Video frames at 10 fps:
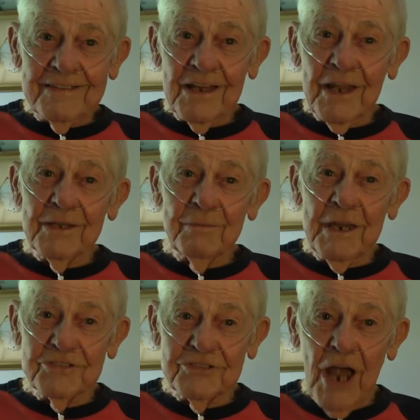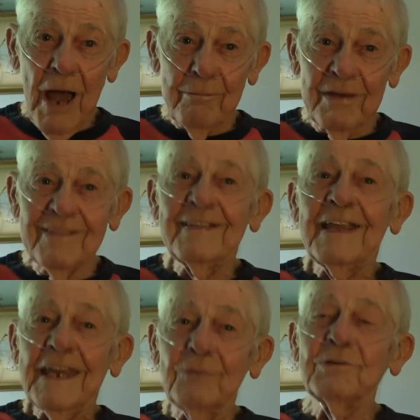the Leatherman shop.
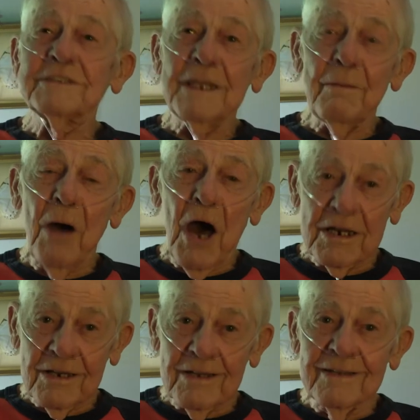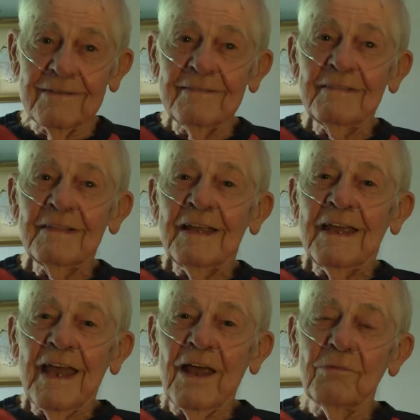He was their model.
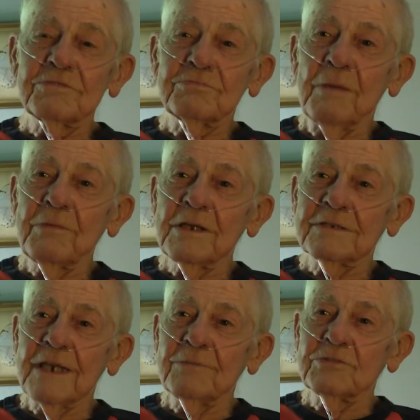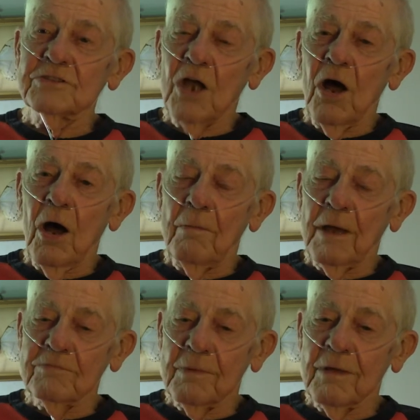I always remember his name is Tom,
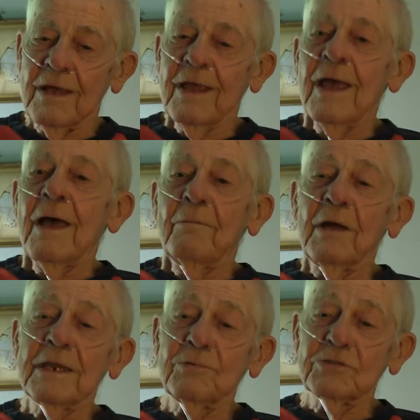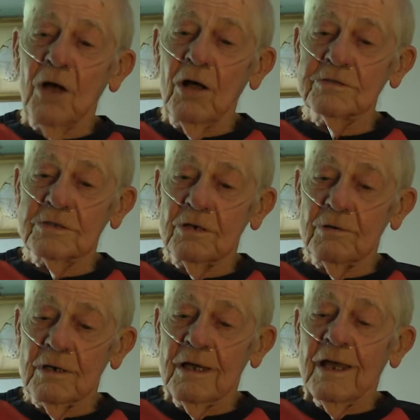I remember, but he was
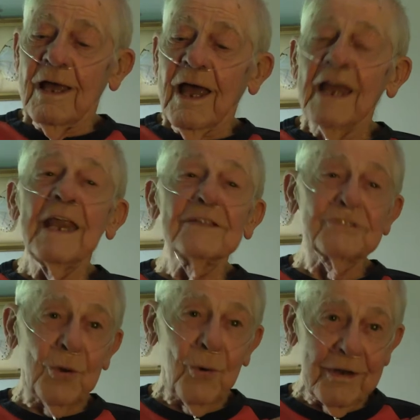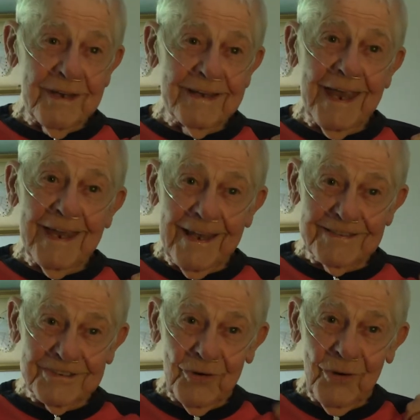also a, an escort, a gay
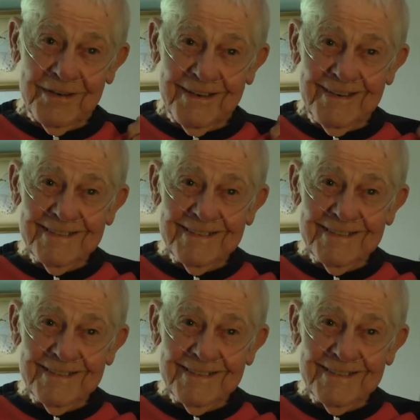escort,